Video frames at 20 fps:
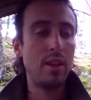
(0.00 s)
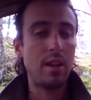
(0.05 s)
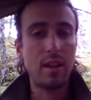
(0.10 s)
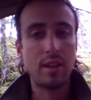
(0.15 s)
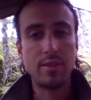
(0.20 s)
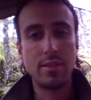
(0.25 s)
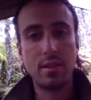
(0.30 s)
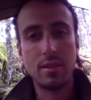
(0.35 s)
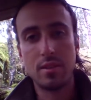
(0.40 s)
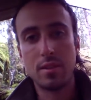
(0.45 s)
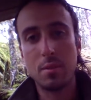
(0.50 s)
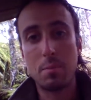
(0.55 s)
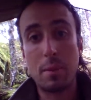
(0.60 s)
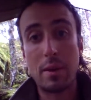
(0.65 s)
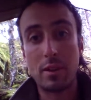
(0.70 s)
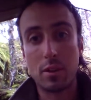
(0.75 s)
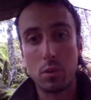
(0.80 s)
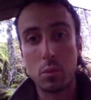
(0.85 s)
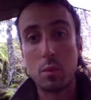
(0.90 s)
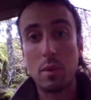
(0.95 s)
and then
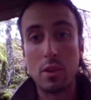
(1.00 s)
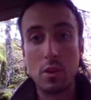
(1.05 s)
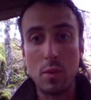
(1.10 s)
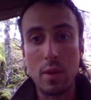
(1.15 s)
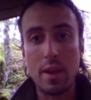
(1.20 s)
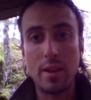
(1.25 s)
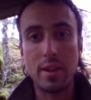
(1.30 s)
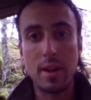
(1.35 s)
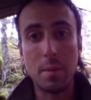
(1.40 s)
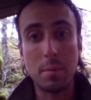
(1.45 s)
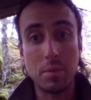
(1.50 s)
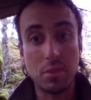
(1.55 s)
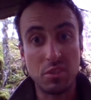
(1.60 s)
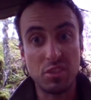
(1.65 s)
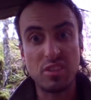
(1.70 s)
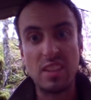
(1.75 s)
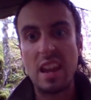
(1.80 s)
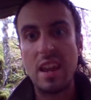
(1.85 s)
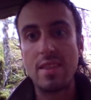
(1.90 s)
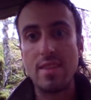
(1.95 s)
depending on where you end up, you
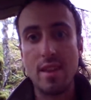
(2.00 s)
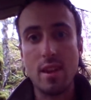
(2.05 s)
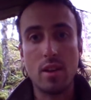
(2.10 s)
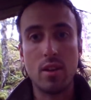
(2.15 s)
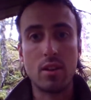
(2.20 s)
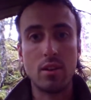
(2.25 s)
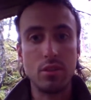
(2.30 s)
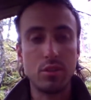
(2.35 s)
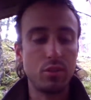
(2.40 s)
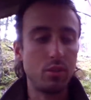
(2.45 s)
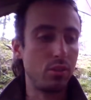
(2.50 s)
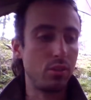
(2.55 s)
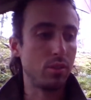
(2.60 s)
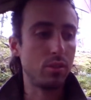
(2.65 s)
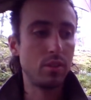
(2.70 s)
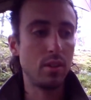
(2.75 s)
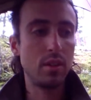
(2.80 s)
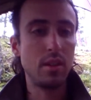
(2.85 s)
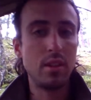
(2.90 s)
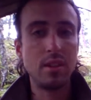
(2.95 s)
stay there because you're
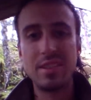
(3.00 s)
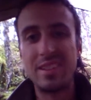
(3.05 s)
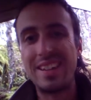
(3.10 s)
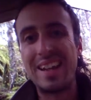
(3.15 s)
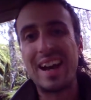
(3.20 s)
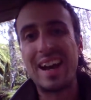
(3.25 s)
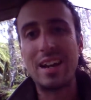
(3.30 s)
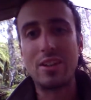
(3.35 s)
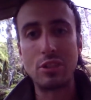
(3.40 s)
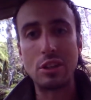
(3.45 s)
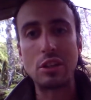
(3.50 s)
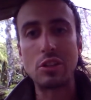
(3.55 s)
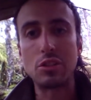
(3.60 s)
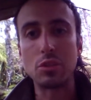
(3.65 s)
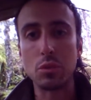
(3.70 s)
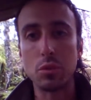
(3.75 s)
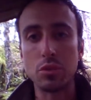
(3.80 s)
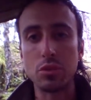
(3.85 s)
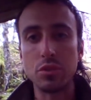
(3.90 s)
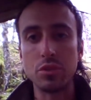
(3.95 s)
denied
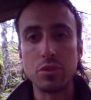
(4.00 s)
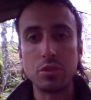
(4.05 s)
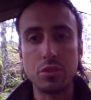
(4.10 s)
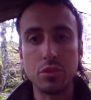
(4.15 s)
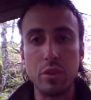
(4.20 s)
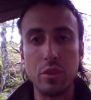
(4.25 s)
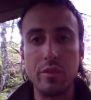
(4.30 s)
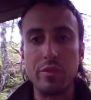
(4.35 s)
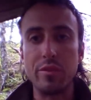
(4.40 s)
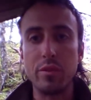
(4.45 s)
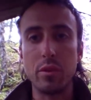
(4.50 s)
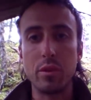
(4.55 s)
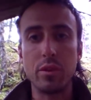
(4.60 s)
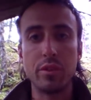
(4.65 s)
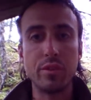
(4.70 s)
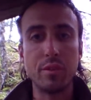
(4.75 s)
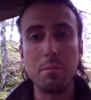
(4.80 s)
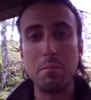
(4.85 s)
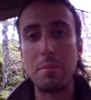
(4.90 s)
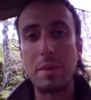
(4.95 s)
resources and so forth
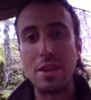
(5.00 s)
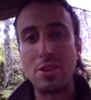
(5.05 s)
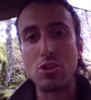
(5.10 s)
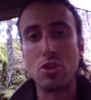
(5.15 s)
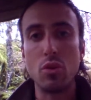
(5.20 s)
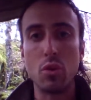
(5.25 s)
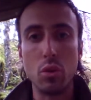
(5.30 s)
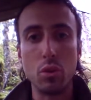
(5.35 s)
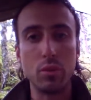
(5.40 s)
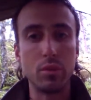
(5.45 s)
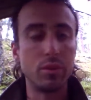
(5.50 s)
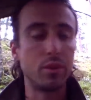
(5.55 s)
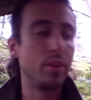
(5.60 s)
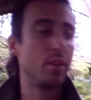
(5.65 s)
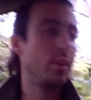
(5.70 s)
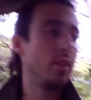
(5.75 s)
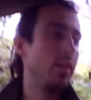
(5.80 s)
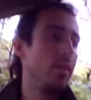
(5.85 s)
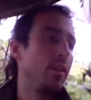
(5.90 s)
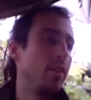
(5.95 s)
and pigeonholed.
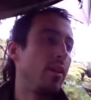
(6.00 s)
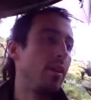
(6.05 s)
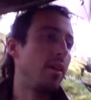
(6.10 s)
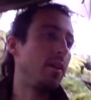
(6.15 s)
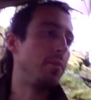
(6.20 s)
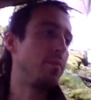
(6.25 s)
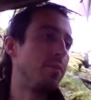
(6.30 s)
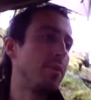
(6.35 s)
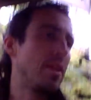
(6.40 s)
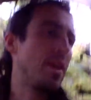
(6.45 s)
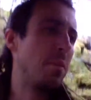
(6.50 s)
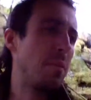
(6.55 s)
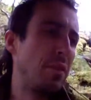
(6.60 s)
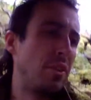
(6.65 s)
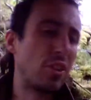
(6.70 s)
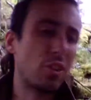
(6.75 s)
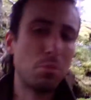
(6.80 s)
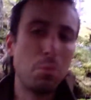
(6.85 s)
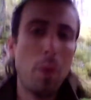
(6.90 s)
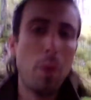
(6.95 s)

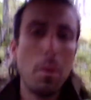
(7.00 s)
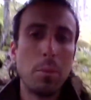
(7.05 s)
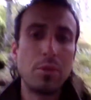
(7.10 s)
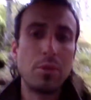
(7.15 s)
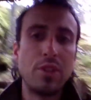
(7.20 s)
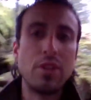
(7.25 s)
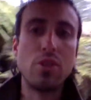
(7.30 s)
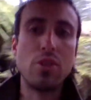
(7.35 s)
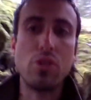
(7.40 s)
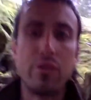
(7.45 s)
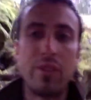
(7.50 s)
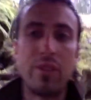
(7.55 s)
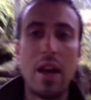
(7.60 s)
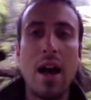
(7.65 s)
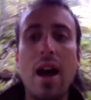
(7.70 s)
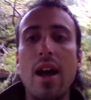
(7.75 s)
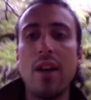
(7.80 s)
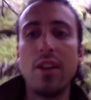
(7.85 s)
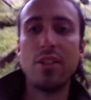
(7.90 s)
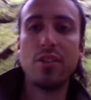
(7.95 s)
This small percentage of
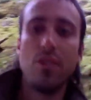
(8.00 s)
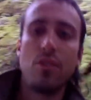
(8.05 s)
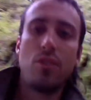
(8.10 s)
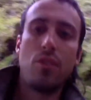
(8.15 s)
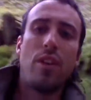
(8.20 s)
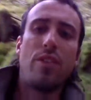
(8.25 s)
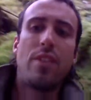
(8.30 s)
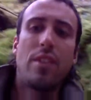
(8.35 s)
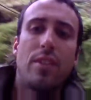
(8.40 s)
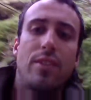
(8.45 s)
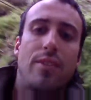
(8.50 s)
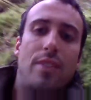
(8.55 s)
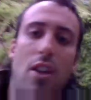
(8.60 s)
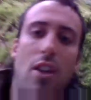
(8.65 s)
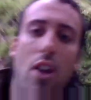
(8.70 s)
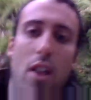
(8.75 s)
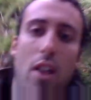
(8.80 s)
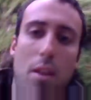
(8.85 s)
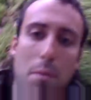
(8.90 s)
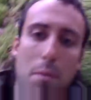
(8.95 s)
guys, I think they
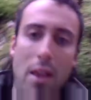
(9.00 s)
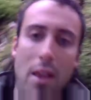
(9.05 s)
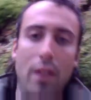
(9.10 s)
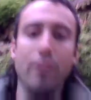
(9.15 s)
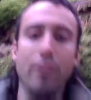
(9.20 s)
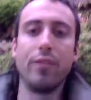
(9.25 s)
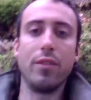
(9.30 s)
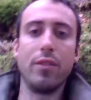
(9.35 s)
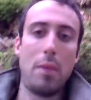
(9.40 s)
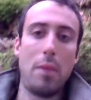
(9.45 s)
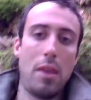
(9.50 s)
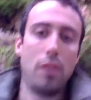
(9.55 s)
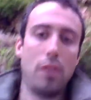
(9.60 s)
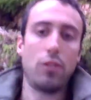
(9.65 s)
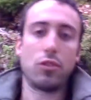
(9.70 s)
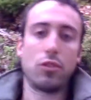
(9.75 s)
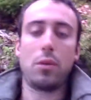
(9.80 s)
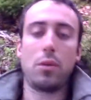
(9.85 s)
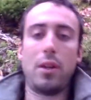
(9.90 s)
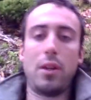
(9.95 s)
call them alpha
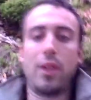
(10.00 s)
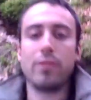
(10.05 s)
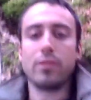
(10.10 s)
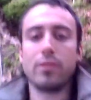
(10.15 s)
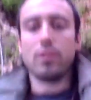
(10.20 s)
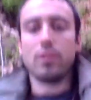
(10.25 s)
males or whatever.